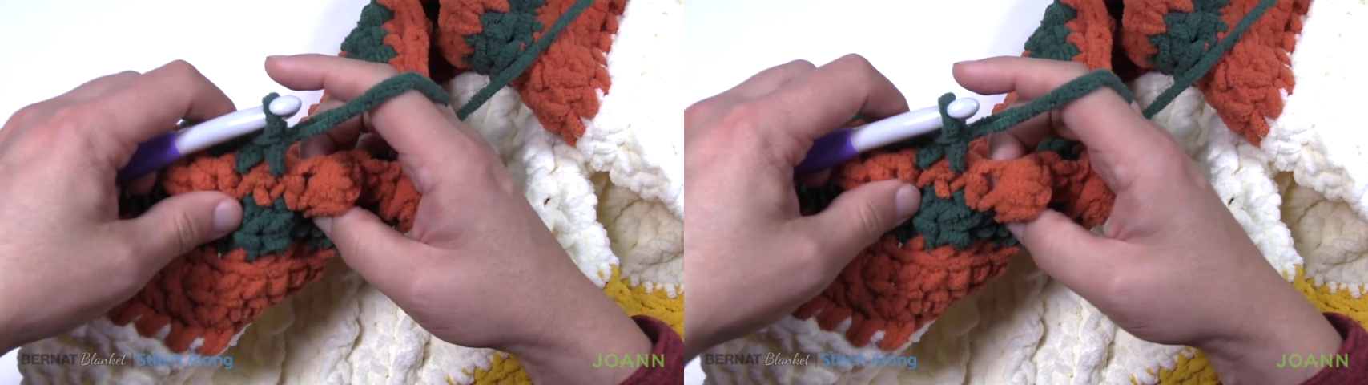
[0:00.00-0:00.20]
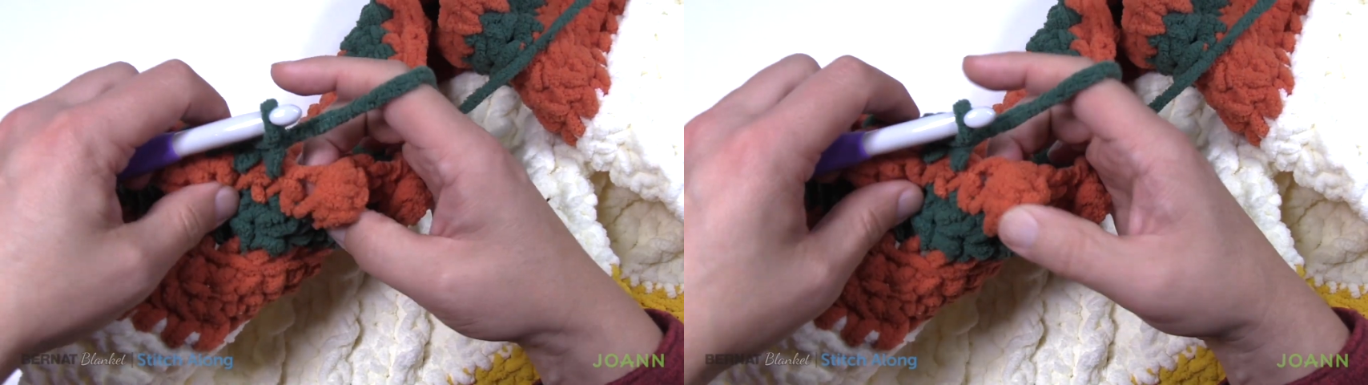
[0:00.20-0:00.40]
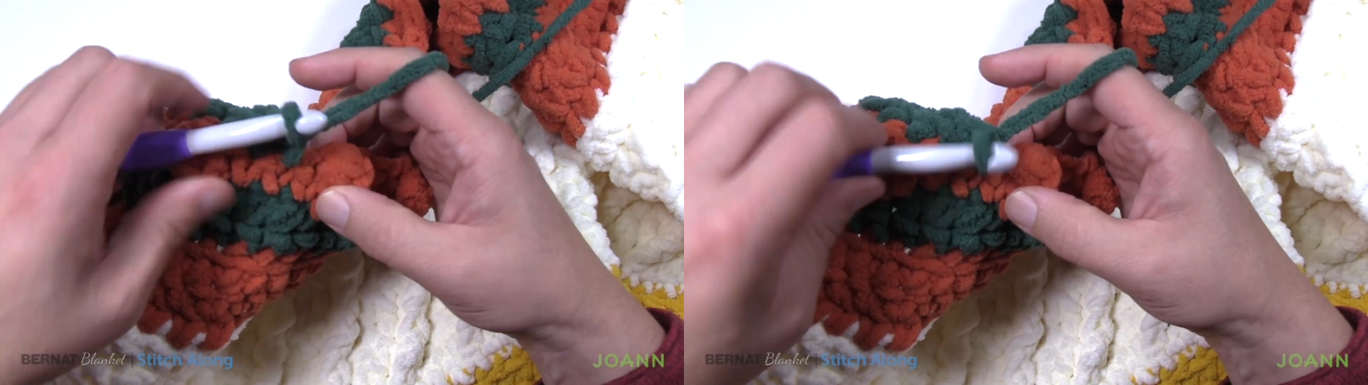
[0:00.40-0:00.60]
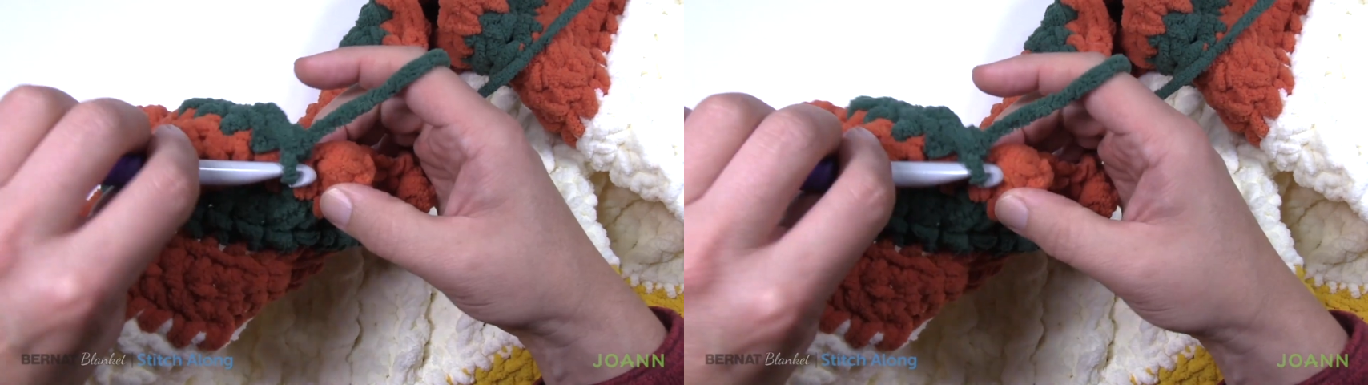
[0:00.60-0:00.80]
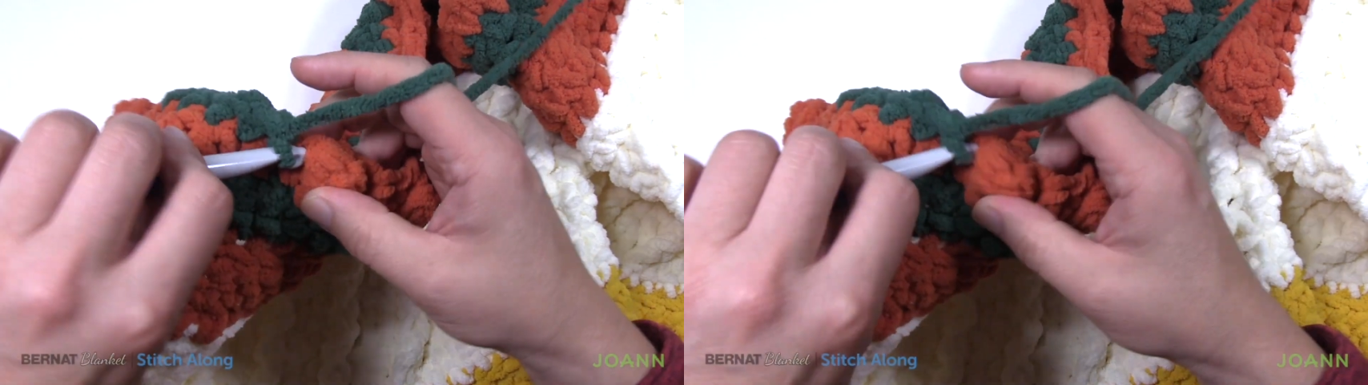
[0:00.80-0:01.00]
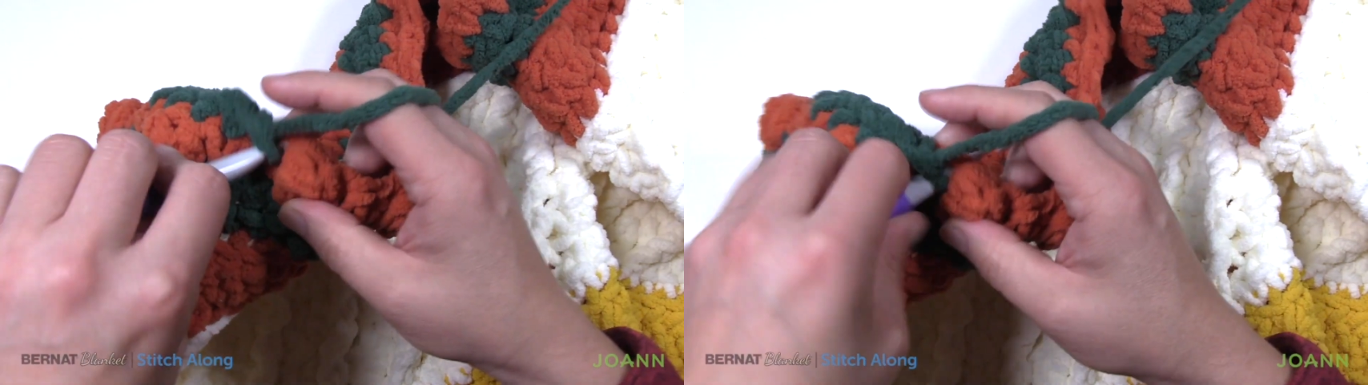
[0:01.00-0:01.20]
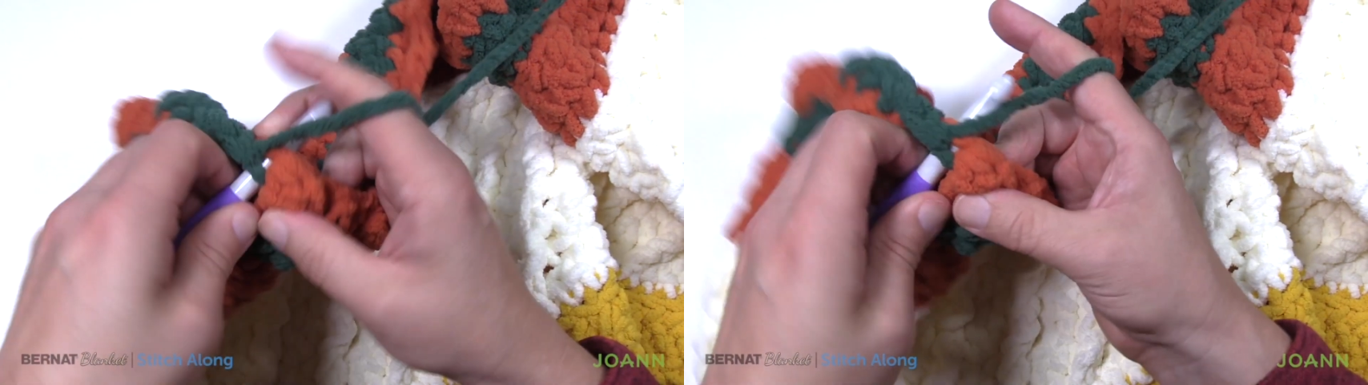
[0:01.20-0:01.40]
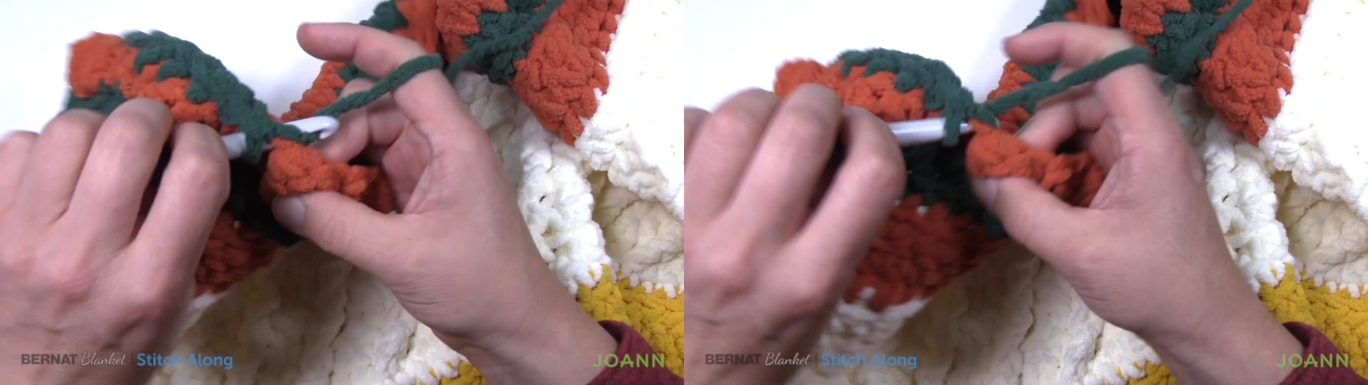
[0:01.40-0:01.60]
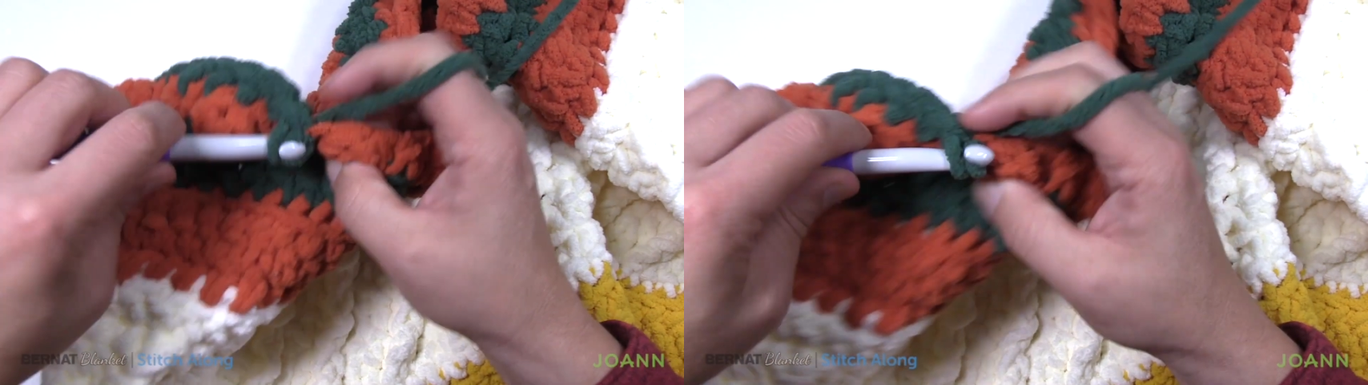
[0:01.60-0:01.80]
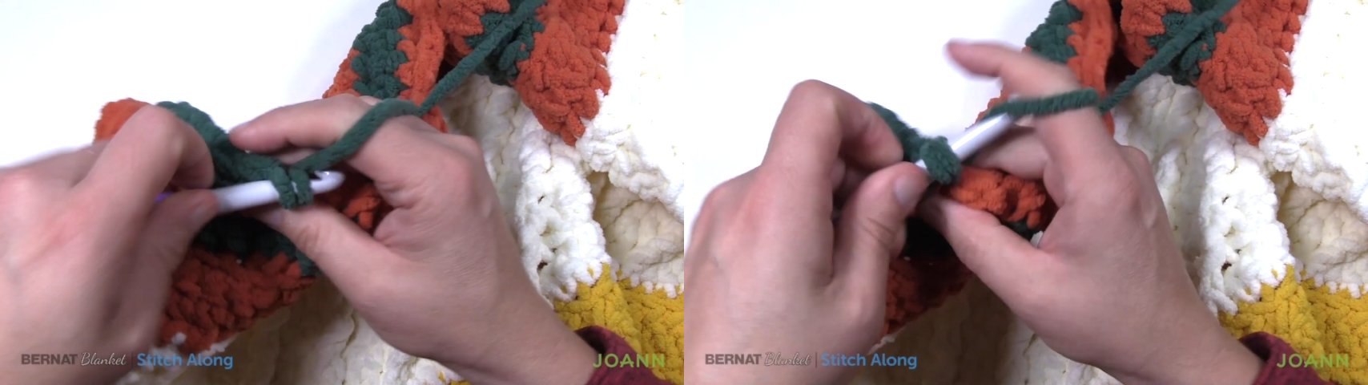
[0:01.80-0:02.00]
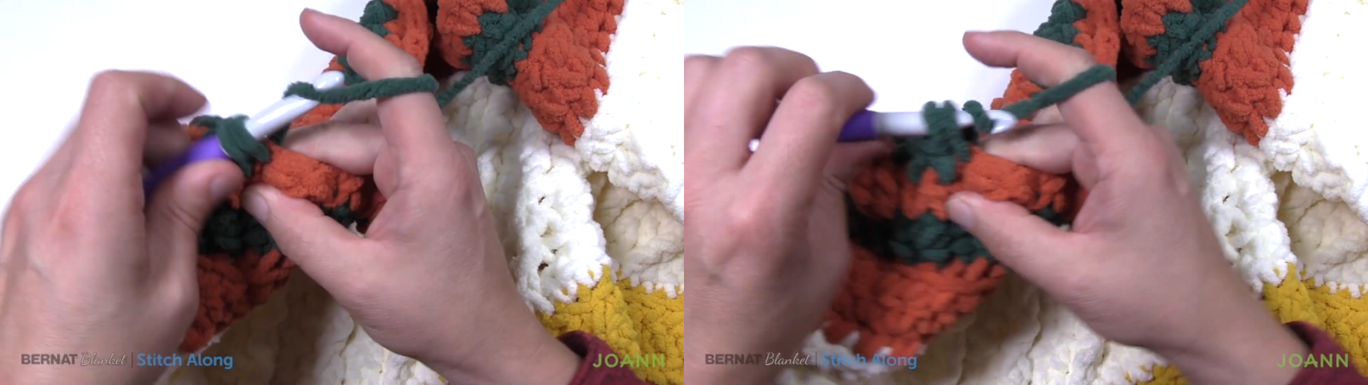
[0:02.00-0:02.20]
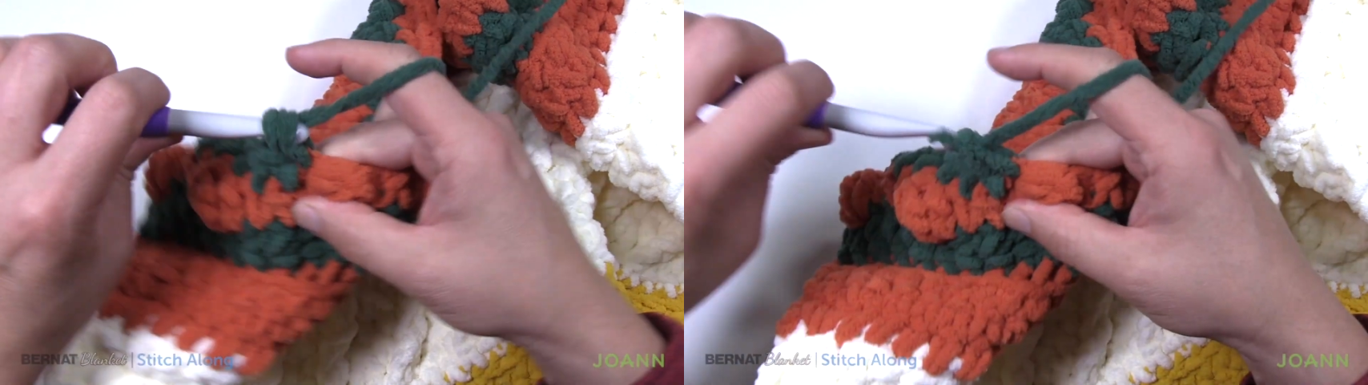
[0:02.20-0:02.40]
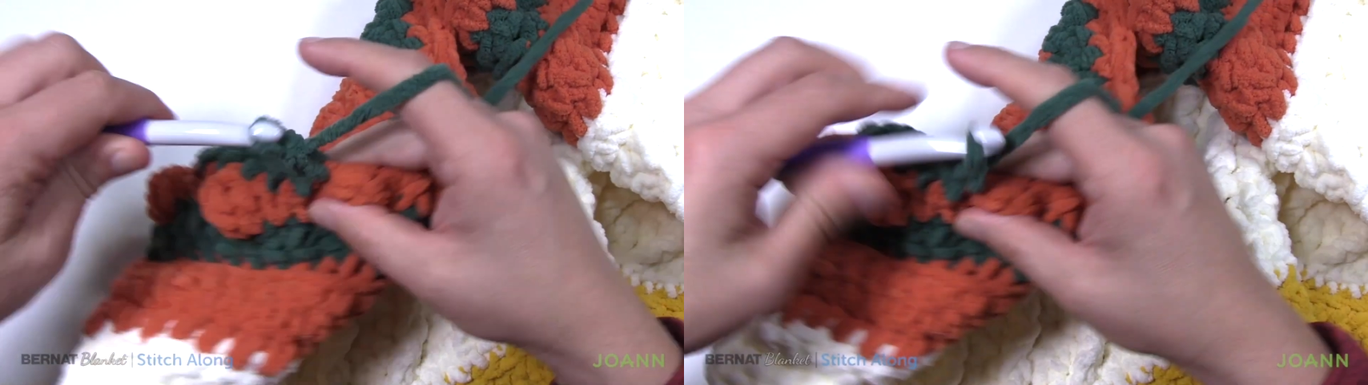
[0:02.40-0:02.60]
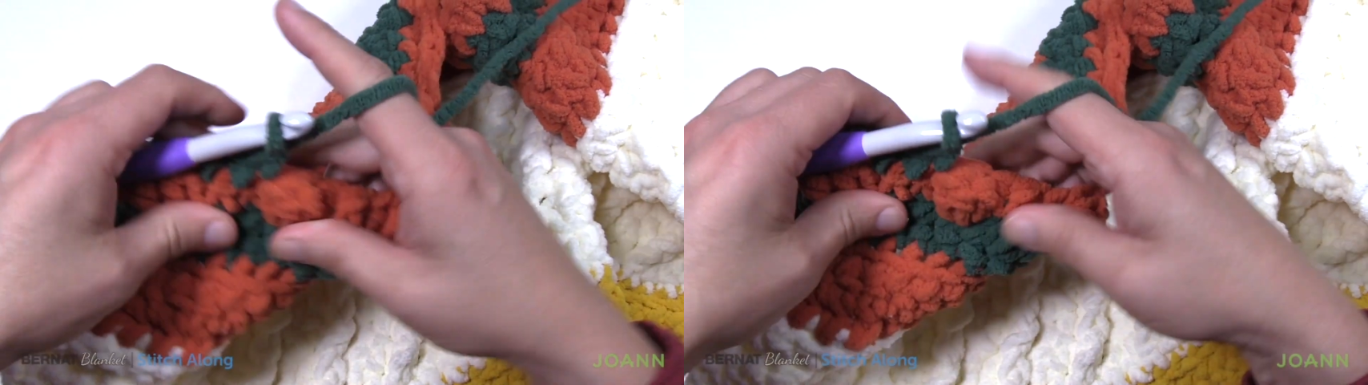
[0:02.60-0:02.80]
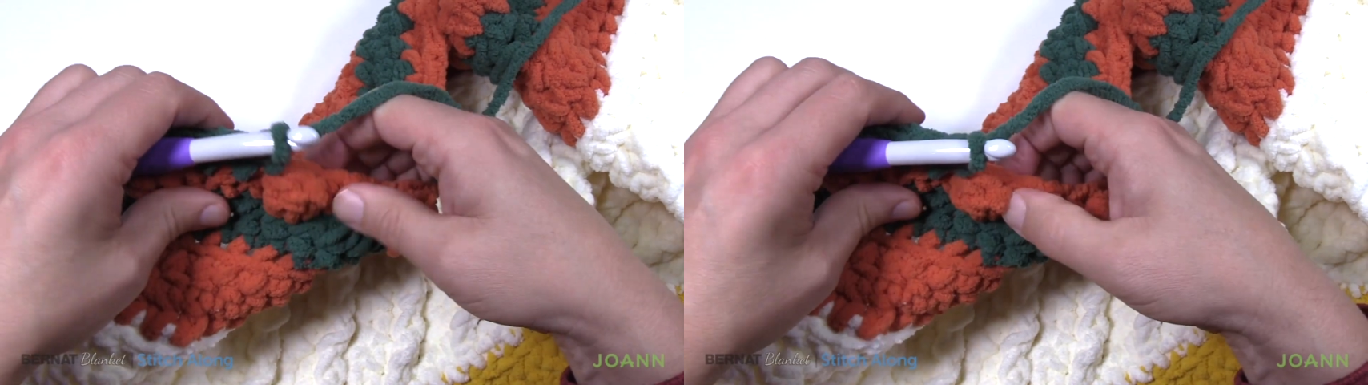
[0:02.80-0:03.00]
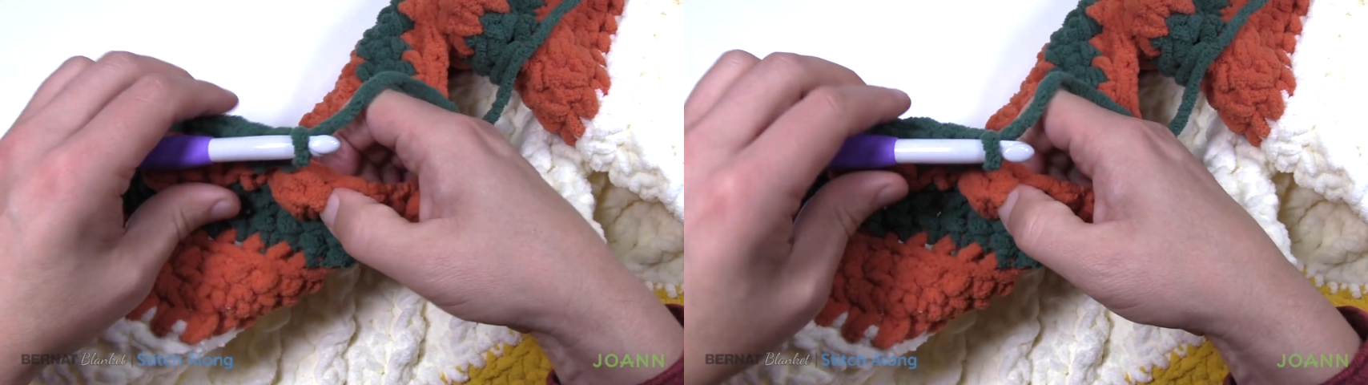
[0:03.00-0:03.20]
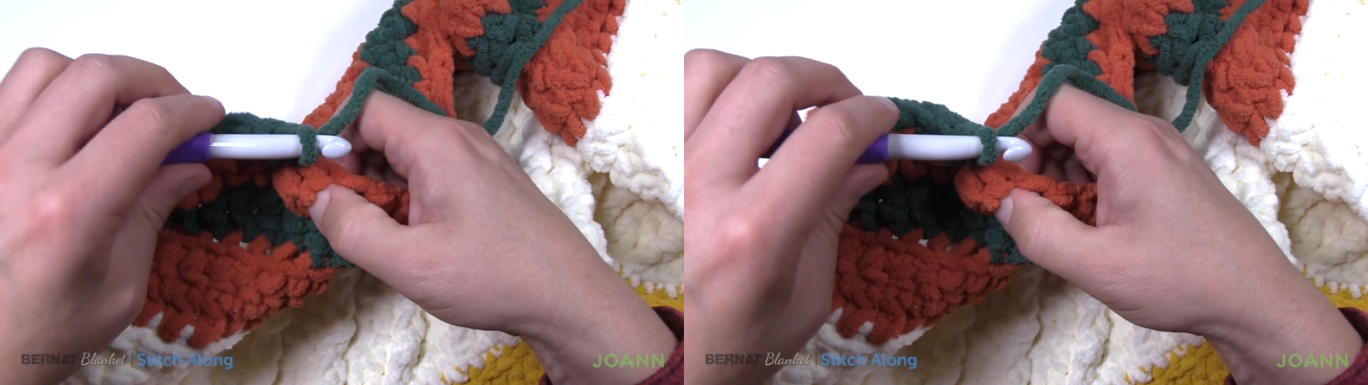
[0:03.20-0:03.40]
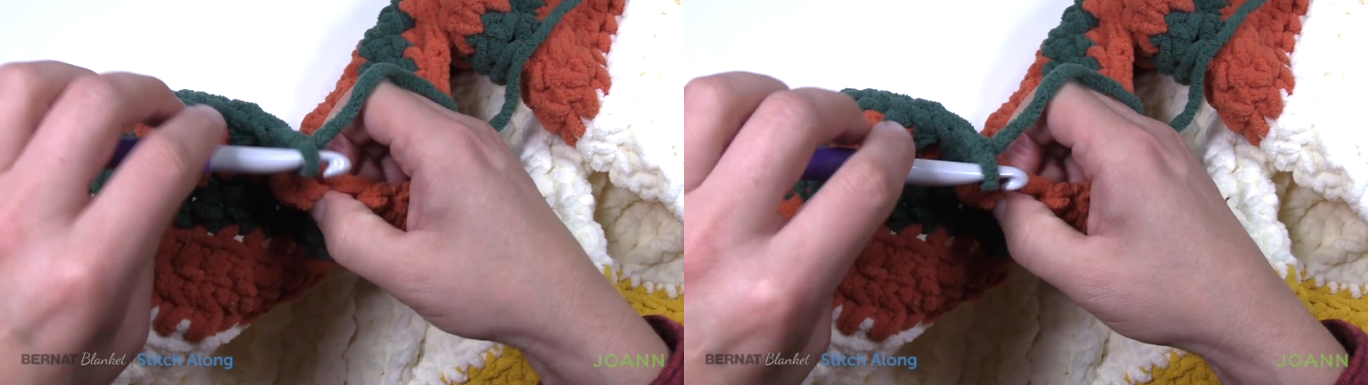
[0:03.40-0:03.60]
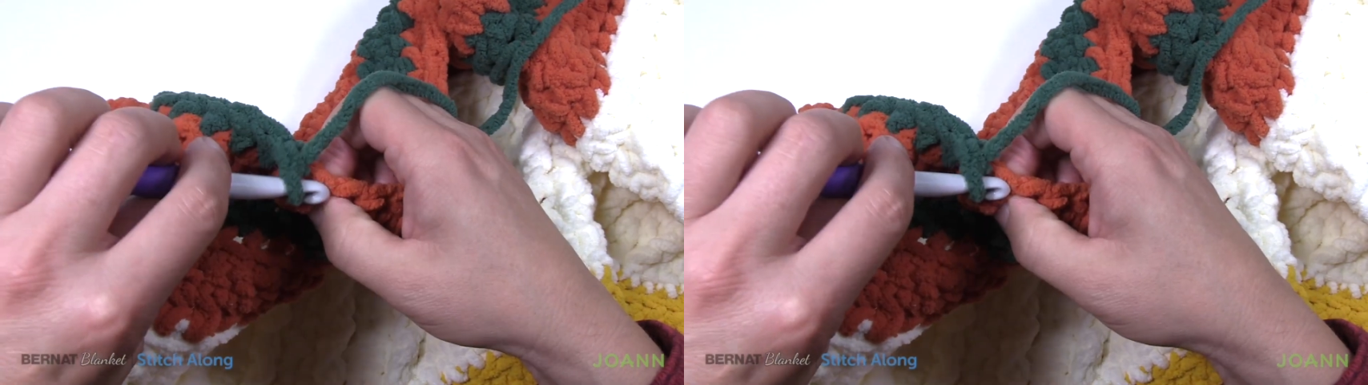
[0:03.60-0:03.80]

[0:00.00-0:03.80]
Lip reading: (no speaker visible)